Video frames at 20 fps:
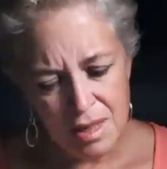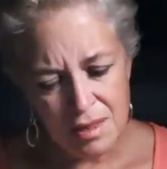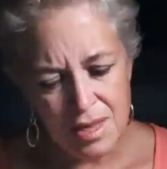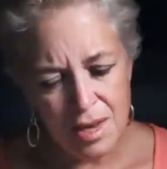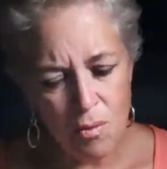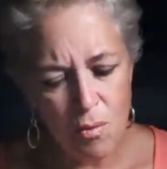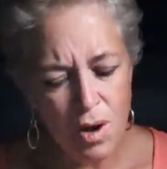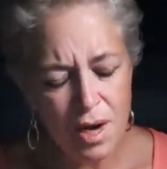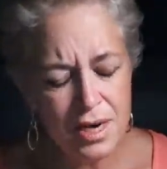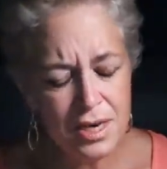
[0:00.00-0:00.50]

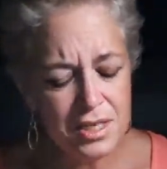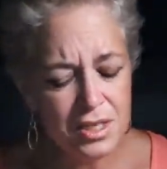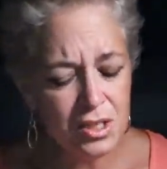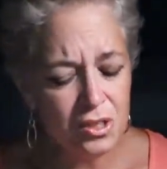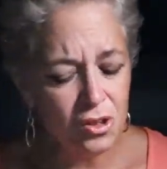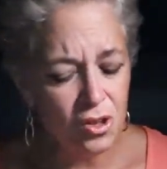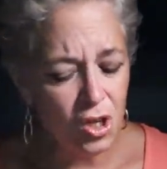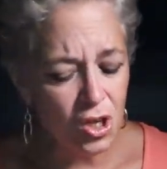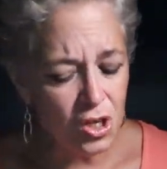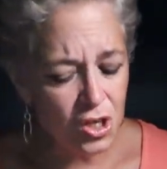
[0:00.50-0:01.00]
They want it
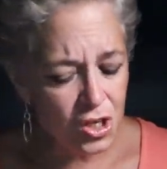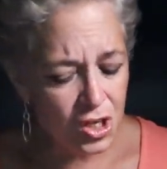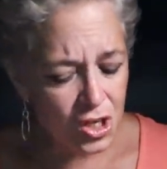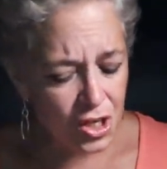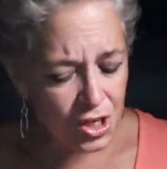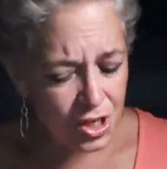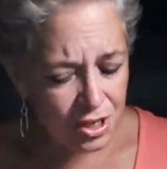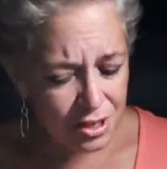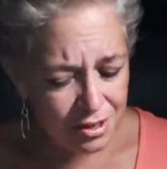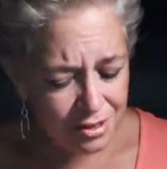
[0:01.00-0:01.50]
to look
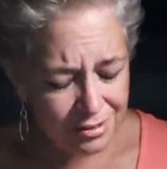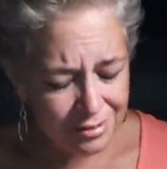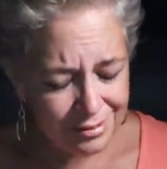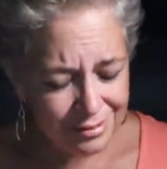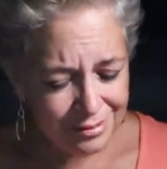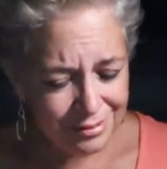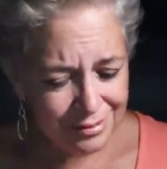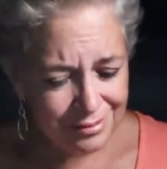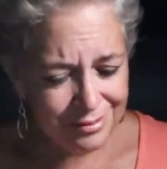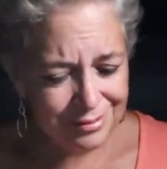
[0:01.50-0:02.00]
good.
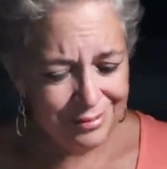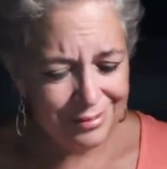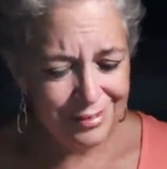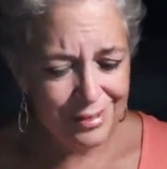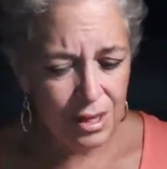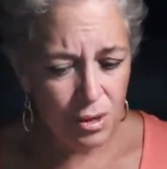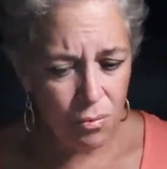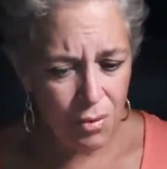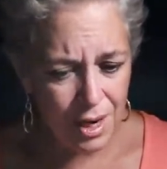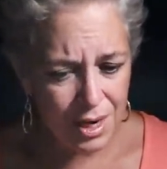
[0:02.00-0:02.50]

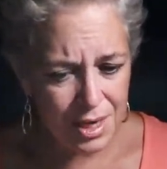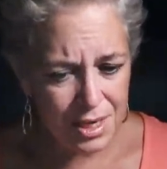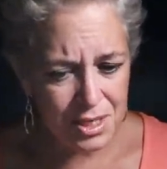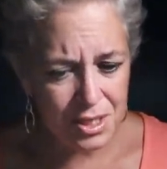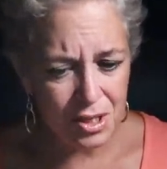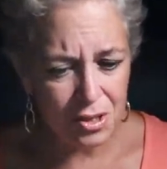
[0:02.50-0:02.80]
They want it